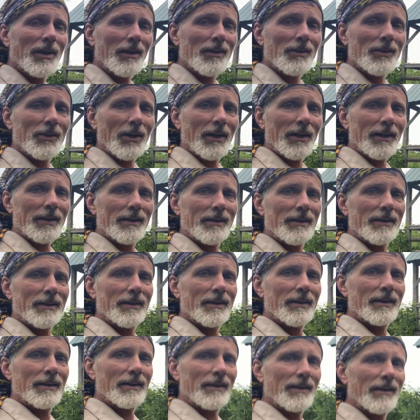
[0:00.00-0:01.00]
a look.
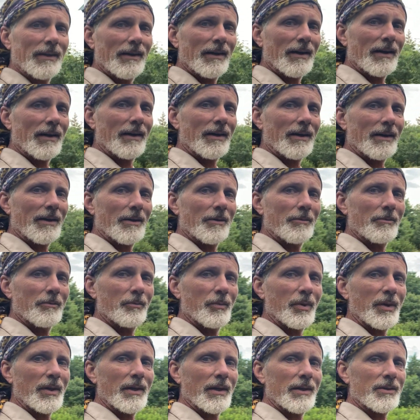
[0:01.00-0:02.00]

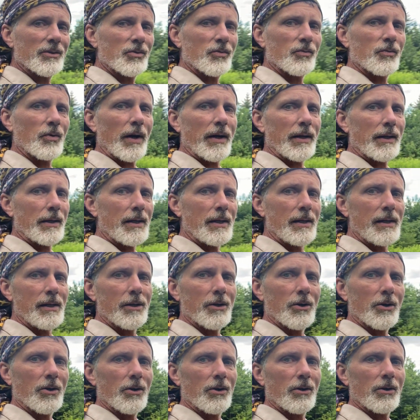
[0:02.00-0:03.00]
Because right
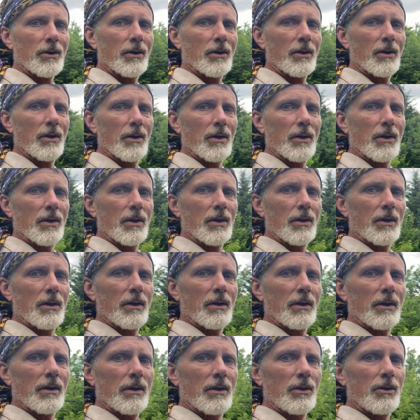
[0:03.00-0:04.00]
here,
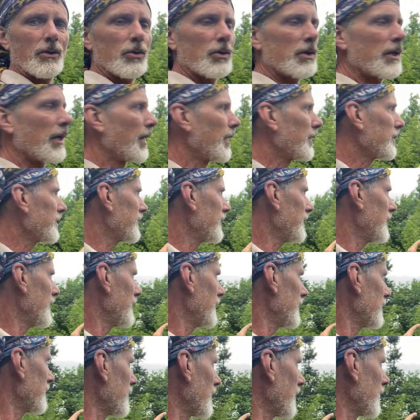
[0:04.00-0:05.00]
you can't see
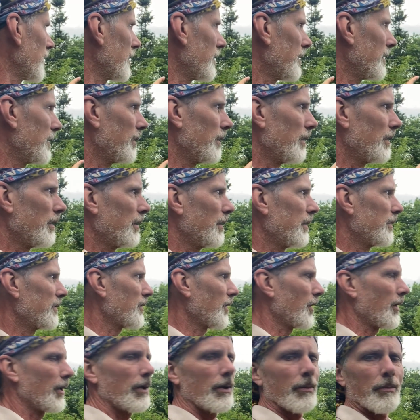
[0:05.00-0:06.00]
anything. It's
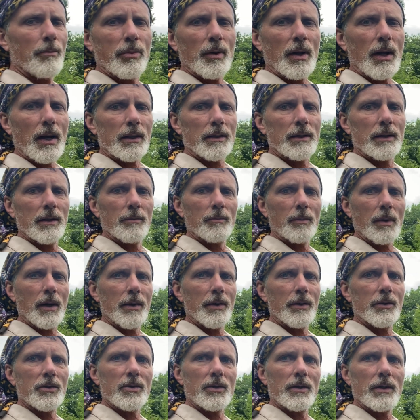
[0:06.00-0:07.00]
all blocked in by the
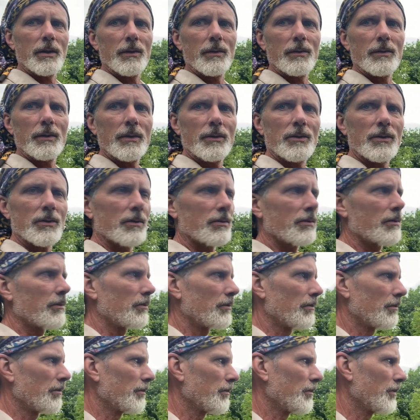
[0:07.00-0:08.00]
trees that's
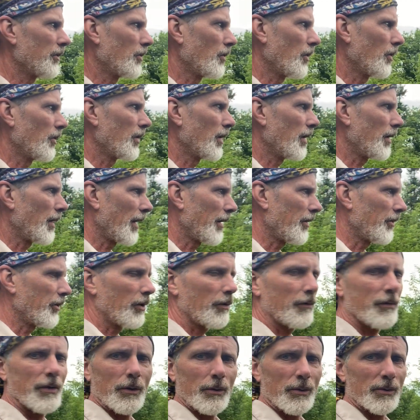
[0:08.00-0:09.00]
grown up. I don't know if
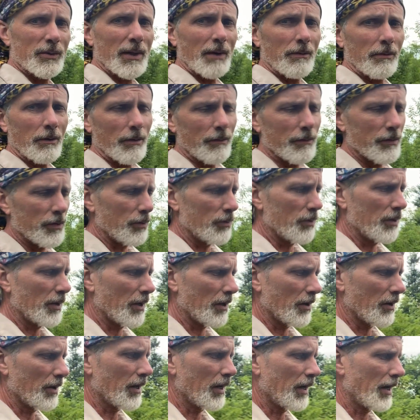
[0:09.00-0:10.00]
there was ever a view
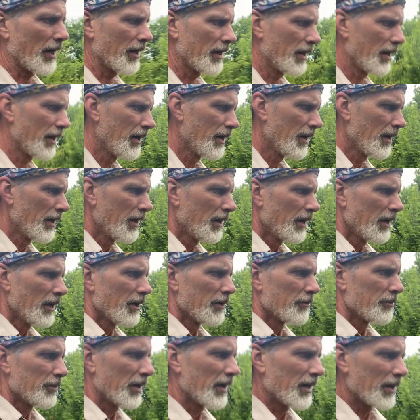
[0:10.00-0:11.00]
there or not.
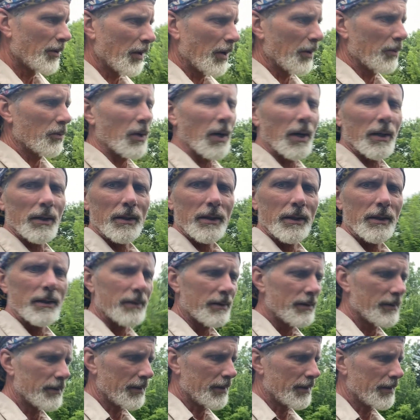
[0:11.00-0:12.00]
But anyway, Rutland
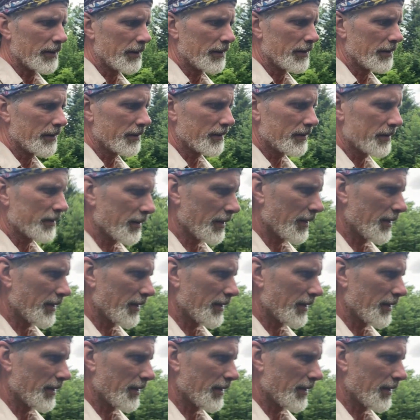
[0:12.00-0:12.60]
is